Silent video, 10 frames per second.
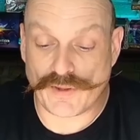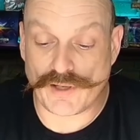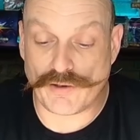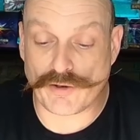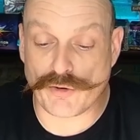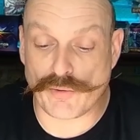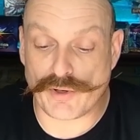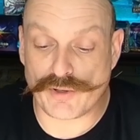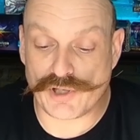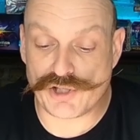
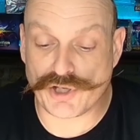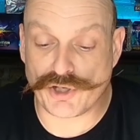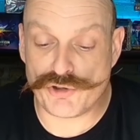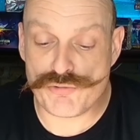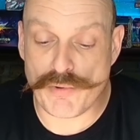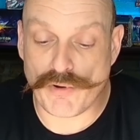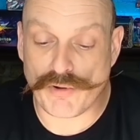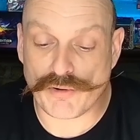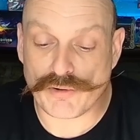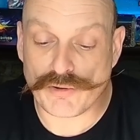Aragorn in the canoe, Paul.